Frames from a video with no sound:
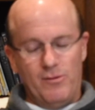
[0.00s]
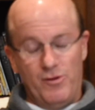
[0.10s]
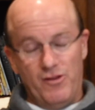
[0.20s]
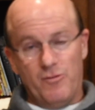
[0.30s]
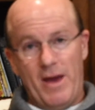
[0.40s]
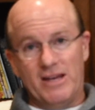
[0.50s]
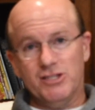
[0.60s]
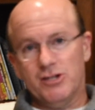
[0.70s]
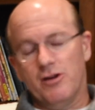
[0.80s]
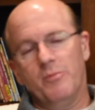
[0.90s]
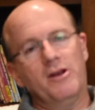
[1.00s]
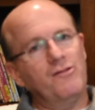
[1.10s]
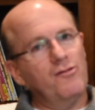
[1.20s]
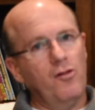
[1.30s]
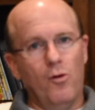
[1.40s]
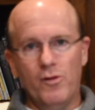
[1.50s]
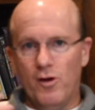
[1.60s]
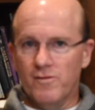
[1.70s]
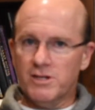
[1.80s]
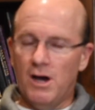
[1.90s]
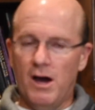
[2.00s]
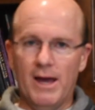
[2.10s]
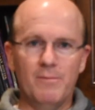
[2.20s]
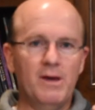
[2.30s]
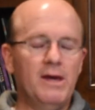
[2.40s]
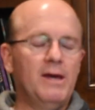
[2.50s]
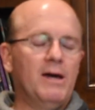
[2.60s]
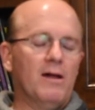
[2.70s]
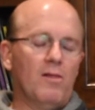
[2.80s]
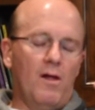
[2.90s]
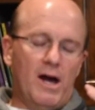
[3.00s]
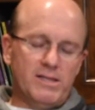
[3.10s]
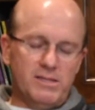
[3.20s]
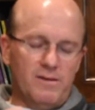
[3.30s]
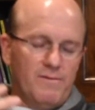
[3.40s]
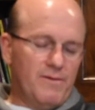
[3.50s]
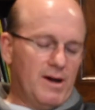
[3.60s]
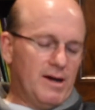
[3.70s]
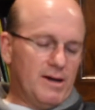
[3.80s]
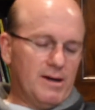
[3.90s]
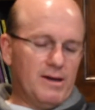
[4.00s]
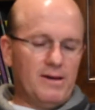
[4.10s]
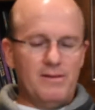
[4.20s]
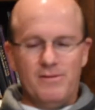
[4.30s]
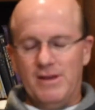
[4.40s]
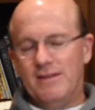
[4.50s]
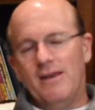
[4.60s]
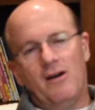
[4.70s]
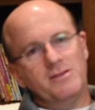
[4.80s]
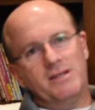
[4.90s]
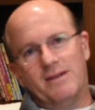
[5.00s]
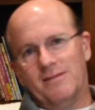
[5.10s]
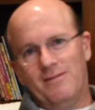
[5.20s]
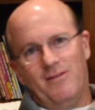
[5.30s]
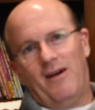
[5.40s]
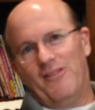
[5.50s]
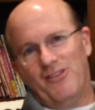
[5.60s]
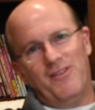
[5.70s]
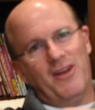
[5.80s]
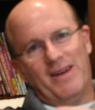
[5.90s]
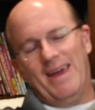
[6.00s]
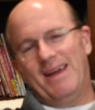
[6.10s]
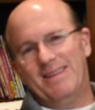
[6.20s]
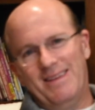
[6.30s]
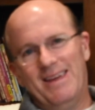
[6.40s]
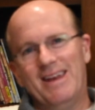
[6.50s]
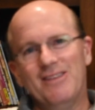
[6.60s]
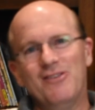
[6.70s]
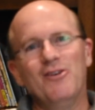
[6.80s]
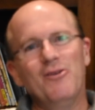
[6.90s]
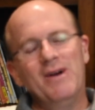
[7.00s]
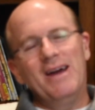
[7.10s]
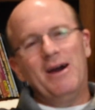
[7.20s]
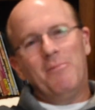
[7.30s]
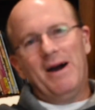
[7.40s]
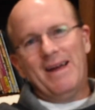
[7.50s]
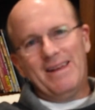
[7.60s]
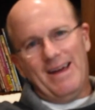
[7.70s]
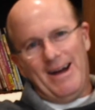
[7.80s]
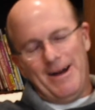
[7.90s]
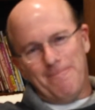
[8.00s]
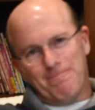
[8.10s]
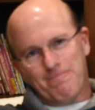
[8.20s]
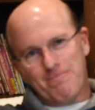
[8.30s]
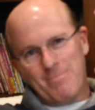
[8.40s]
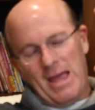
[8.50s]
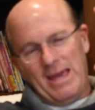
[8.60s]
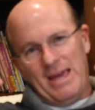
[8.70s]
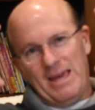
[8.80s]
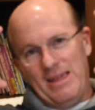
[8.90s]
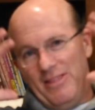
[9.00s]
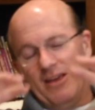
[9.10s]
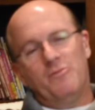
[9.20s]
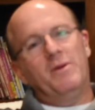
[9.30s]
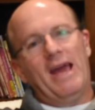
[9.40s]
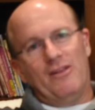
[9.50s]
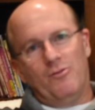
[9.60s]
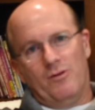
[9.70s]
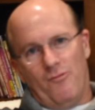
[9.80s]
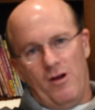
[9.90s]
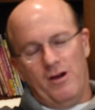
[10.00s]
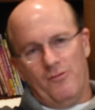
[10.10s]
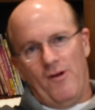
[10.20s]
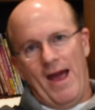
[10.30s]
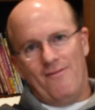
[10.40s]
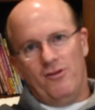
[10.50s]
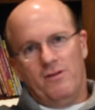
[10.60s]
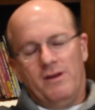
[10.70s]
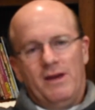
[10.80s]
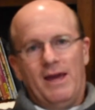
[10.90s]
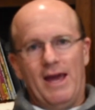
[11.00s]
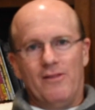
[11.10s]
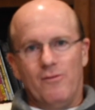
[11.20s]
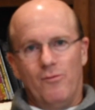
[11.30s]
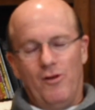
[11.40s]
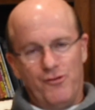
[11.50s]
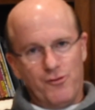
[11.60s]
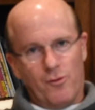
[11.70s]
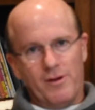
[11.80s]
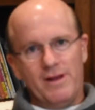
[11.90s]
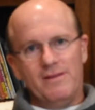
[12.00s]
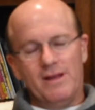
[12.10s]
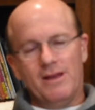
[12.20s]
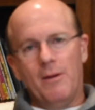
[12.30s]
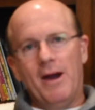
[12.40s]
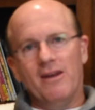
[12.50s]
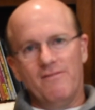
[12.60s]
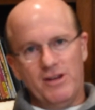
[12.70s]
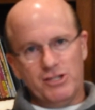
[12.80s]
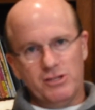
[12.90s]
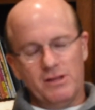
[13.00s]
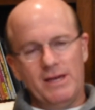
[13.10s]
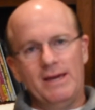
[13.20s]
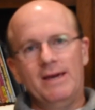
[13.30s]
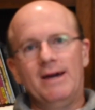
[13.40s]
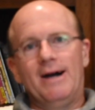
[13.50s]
with this massacre. But slowly over time, lots of details that on this video I can't get into, but things began to unravel. And the real story did come out eventually.